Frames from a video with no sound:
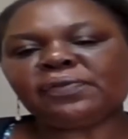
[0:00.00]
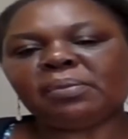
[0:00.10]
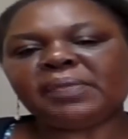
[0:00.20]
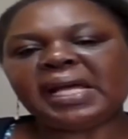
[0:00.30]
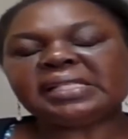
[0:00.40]

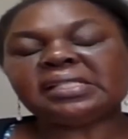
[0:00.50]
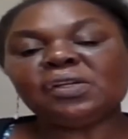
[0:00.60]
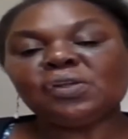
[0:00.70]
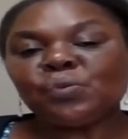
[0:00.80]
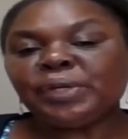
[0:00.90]
from that,
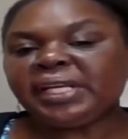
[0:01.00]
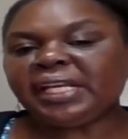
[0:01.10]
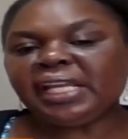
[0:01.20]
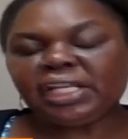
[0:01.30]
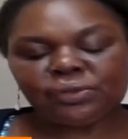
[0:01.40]
we
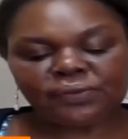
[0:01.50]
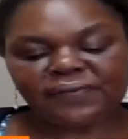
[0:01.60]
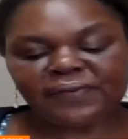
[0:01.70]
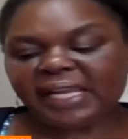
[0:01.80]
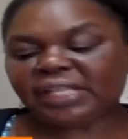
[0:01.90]
need to
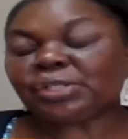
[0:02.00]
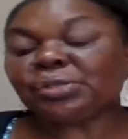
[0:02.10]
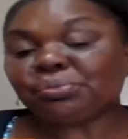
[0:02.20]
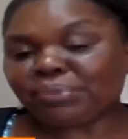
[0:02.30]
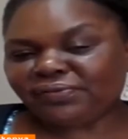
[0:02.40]
fight
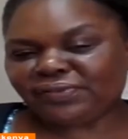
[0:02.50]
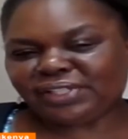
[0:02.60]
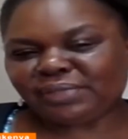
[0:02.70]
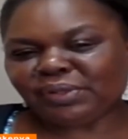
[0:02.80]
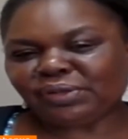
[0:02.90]

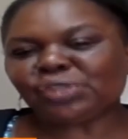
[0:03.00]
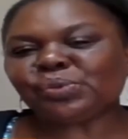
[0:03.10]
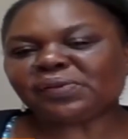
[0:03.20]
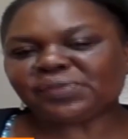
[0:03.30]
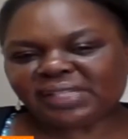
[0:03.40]
poverty, because
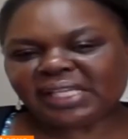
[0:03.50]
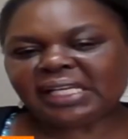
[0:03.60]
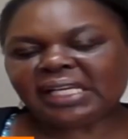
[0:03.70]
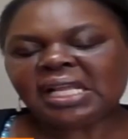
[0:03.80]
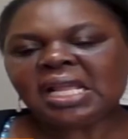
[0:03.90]
we have
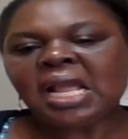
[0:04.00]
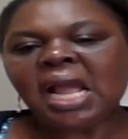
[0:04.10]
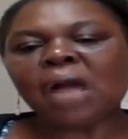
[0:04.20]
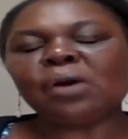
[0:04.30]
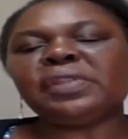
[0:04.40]
seen
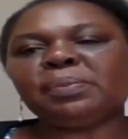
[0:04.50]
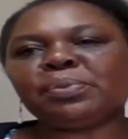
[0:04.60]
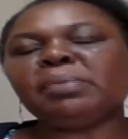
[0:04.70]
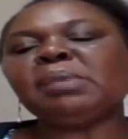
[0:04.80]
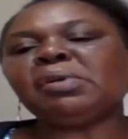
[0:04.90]
how the
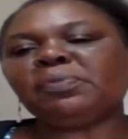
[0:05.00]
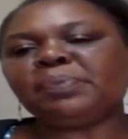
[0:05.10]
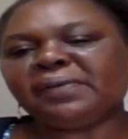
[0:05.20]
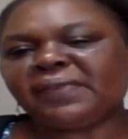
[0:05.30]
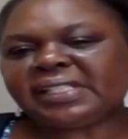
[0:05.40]
problem of
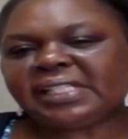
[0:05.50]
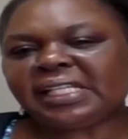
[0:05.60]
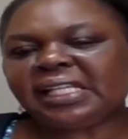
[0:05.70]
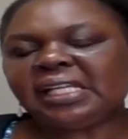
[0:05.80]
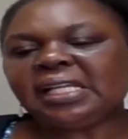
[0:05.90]

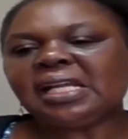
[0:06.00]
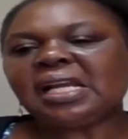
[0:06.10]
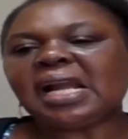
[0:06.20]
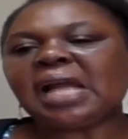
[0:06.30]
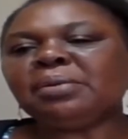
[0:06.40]
poverty
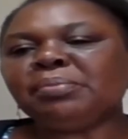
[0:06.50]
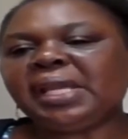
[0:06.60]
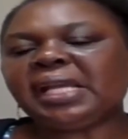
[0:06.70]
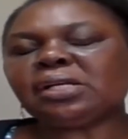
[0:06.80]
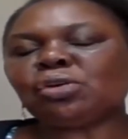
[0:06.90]
can
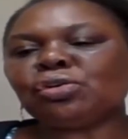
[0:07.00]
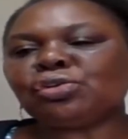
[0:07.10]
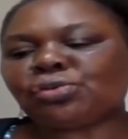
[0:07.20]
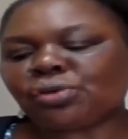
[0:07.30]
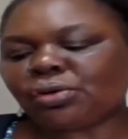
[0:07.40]
make
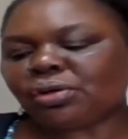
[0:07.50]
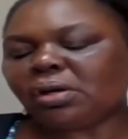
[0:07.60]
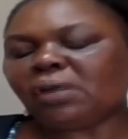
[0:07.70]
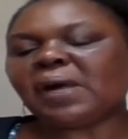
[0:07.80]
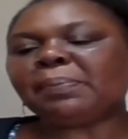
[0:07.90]

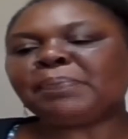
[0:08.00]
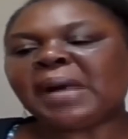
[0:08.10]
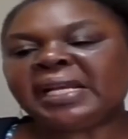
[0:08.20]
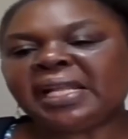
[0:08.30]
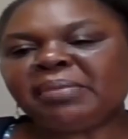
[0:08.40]
control of a
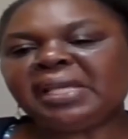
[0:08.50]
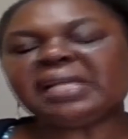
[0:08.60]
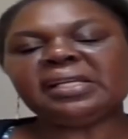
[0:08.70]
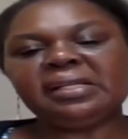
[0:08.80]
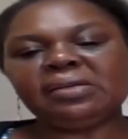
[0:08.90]
pandemic
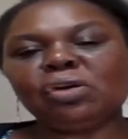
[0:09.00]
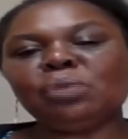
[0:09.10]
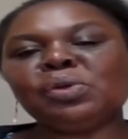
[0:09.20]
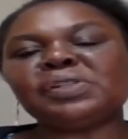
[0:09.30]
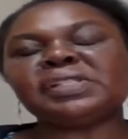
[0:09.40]

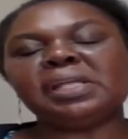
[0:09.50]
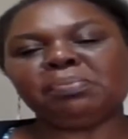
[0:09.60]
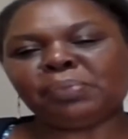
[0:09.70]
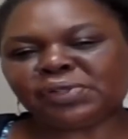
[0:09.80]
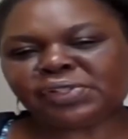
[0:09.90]
almost
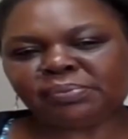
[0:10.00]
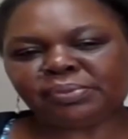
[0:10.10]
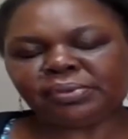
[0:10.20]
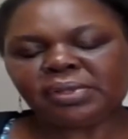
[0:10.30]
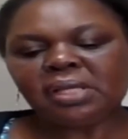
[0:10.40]

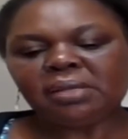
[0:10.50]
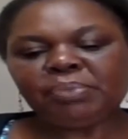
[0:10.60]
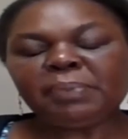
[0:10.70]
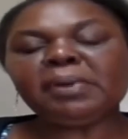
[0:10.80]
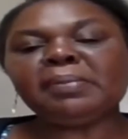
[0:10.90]
impossible.
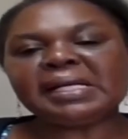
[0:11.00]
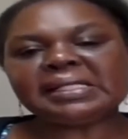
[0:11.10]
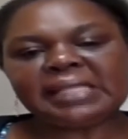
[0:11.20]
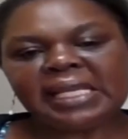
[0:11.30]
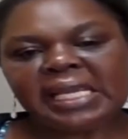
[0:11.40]
People
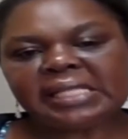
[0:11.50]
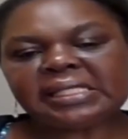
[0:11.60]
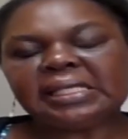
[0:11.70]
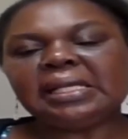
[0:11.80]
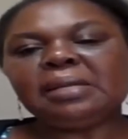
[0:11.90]
must eat,
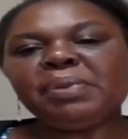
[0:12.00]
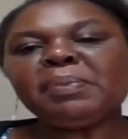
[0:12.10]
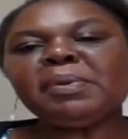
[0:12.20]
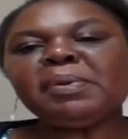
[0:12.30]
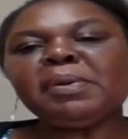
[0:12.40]

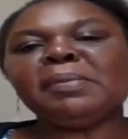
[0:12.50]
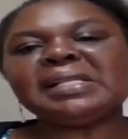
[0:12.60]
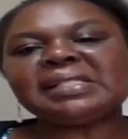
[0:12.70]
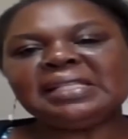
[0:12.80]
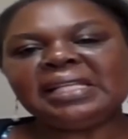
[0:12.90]
people
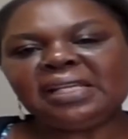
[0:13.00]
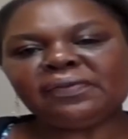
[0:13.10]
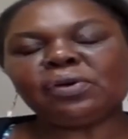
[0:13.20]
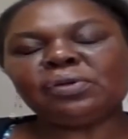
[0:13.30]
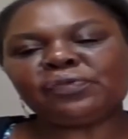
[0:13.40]
must live
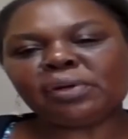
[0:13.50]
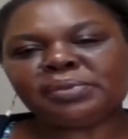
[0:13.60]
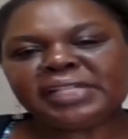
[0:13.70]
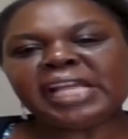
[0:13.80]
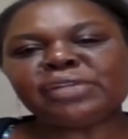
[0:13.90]

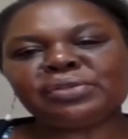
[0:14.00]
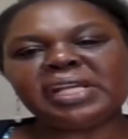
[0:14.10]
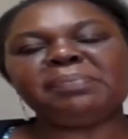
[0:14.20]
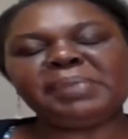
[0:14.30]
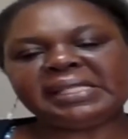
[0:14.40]
from
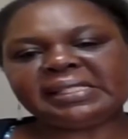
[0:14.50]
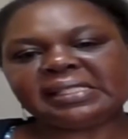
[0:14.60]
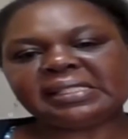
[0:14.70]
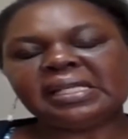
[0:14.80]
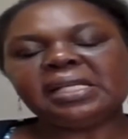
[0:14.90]
day-to-day
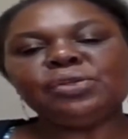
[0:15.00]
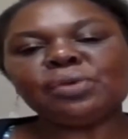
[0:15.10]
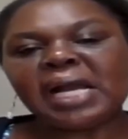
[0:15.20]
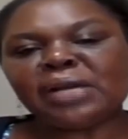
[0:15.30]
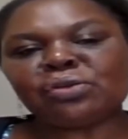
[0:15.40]
basis. You
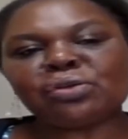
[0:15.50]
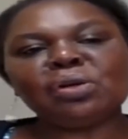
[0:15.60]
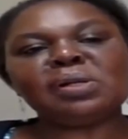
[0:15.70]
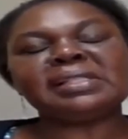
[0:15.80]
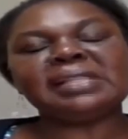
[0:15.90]
cannot
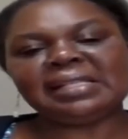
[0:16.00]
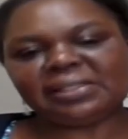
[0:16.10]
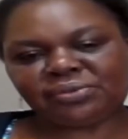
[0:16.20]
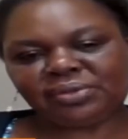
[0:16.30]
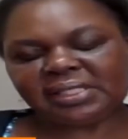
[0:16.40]
close
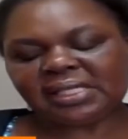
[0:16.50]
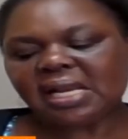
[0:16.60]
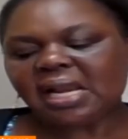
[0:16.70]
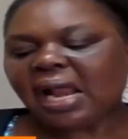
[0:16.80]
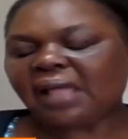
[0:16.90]
industries.
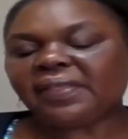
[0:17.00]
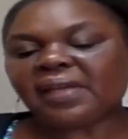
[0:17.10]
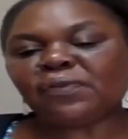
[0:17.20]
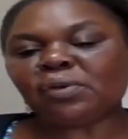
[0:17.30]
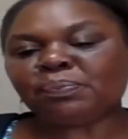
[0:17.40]
And
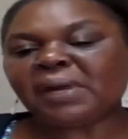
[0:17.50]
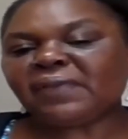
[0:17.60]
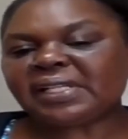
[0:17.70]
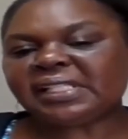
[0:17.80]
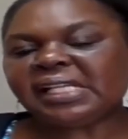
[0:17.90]
therefore,
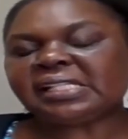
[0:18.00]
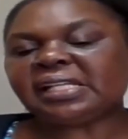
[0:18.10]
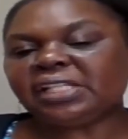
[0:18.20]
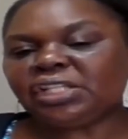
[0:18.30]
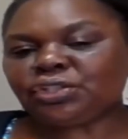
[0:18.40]
poverty is
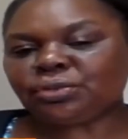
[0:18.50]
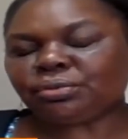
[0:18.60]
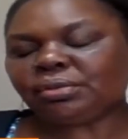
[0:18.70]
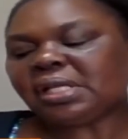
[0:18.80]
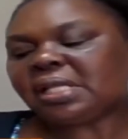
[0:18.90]
an
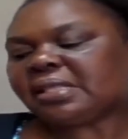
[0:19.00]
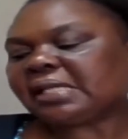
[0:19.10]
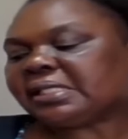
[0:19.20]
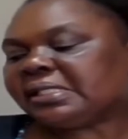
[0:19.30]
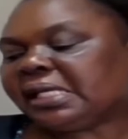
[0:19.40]
issue
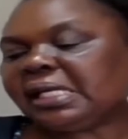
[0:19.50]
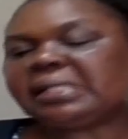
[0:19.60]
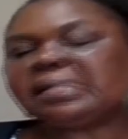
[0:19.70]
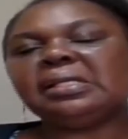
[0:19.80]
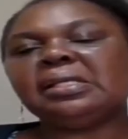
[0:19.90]
that
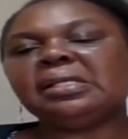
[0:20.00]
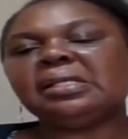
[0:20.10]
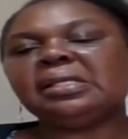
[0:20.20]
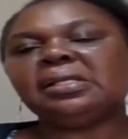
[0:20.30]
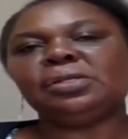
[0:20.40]
needs
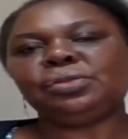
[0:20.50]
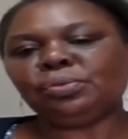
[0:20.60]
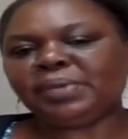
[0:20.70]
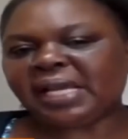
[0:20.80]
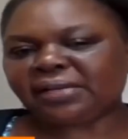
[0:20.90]
to be
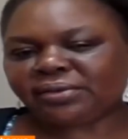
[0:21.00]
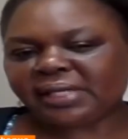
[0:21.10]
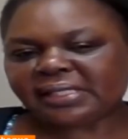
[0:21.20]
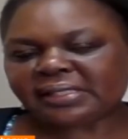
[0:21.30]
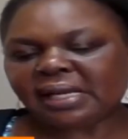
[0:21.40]

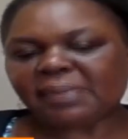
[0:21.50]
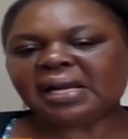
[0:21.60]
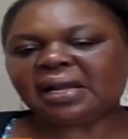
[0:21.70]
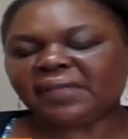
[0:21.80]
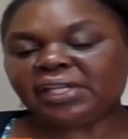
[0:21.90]
addressed, among
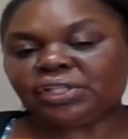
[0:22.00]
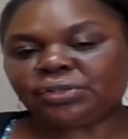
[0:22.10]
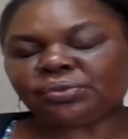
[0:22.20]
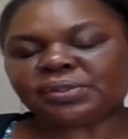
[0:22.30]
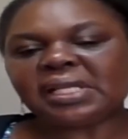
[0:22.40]
other
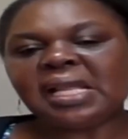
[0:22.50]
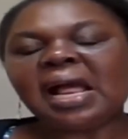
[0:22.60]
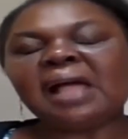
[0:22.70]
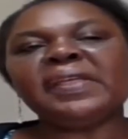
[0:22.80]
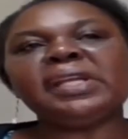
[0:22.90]
issues.
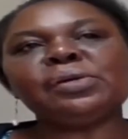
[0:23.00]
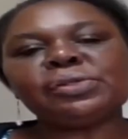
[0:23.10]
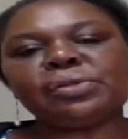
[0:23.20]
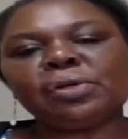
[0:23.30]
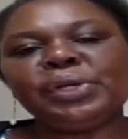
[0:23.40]
And then
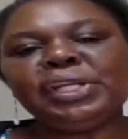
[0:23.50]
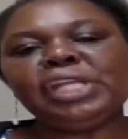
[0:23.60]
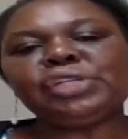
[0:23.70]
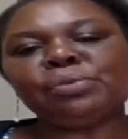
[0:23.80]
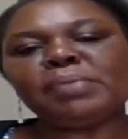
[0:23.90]
also, we
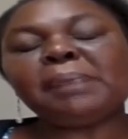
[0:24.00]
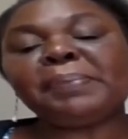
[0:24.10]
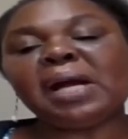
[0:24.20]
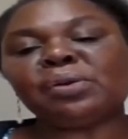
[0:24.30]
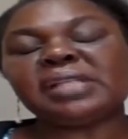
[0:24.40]
need to map
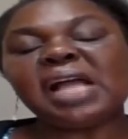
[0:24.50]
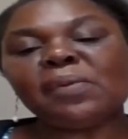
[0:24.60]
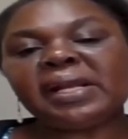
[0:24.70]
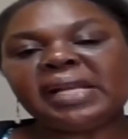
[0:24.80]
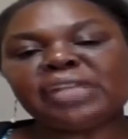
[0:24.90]
out
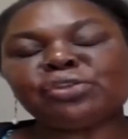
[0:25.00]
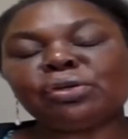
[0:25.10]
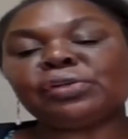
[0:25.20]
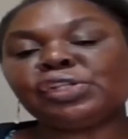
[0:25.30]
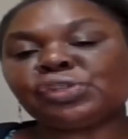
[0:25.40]
our
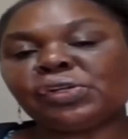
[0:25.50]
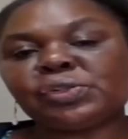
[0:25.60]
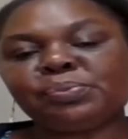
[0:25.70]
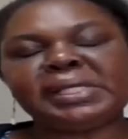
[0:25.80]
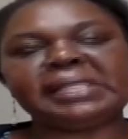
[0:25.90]
natural
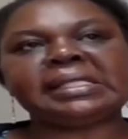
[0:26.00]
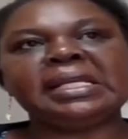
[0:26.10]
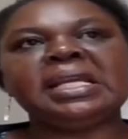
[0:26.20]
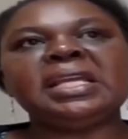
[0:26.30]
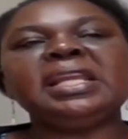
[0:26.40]
resource base.
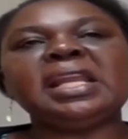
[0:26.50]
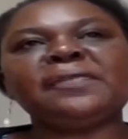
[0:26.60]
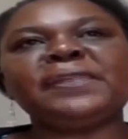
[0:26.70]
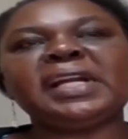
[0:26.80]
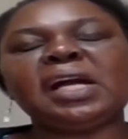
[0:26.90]
In
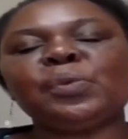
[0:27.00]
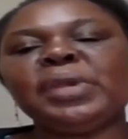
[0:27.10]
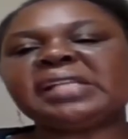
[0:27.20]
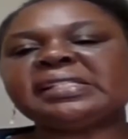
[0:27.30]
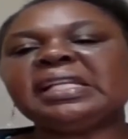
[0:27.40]
Africa,
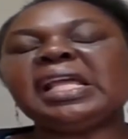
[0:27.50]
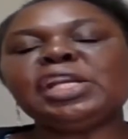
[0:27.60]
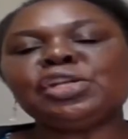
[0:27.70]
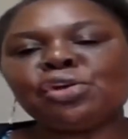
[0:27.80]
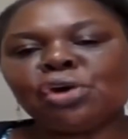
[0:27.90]
we are still
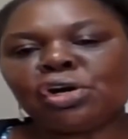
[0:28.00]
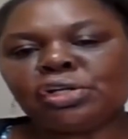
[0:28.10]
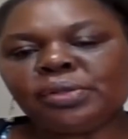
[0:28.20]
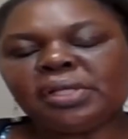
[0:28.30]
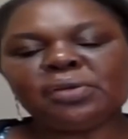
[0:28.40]

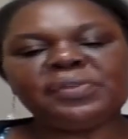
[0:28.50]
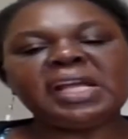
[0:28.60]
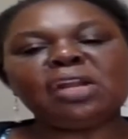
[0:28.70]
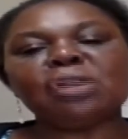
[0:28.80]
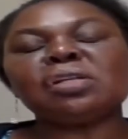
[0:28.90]
endowed with
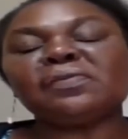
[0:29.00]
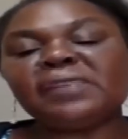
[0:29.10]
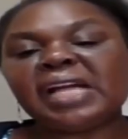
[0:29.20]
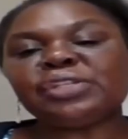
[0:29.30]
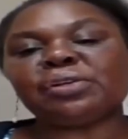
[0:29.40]
a lot of
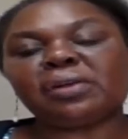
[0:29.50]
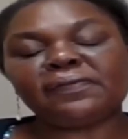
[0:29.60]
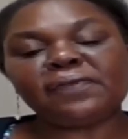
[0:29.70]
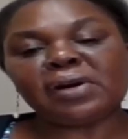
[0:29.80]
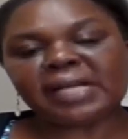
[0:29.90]

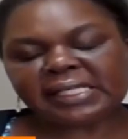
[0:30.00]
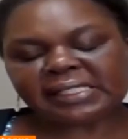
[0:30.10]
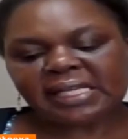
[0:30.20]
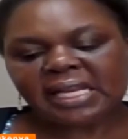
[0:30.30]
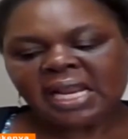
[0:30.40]
natural
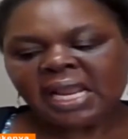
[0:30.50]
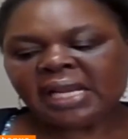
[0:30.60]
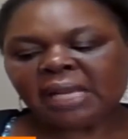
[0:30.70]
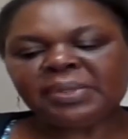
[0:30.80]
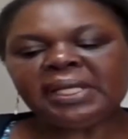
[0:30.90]
forests.
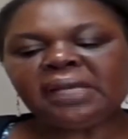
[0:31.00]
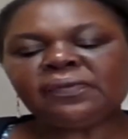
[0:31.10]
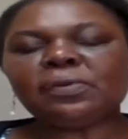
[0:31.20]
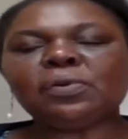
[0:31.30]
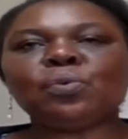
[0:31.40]
And I believe
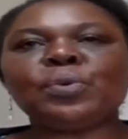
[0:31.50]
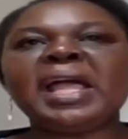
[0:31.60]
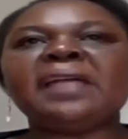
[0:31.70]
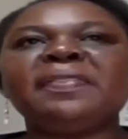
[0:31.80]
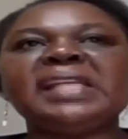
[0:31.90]

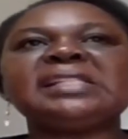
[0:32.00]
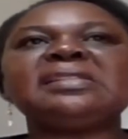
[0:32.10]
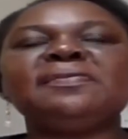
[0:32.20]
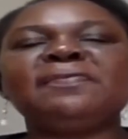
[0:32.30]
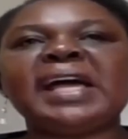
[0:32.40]
where
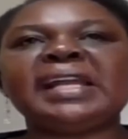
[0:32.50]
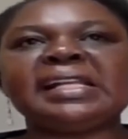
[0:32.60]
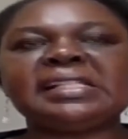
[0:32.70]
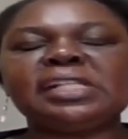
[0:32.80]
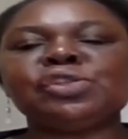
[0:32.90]
these
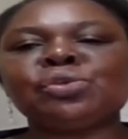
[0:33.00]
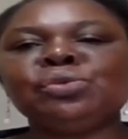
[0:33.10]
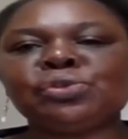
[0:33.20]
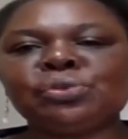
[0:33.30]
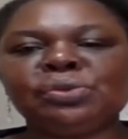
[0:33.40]
viruses,
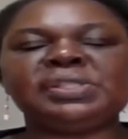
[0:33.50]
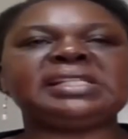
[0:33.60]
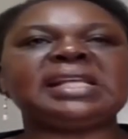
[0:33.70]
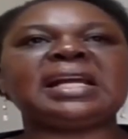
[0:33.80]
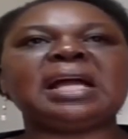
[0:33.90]

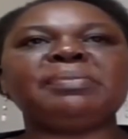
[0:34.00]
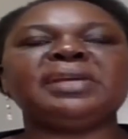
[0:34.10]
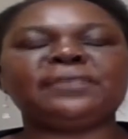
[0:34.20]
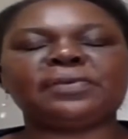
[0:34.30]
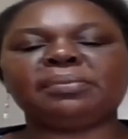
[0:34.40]
zoonoses, are
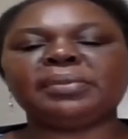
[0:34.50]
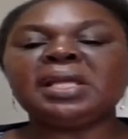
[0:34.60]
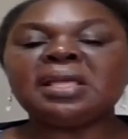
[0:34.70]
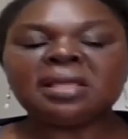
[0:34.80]
coming from,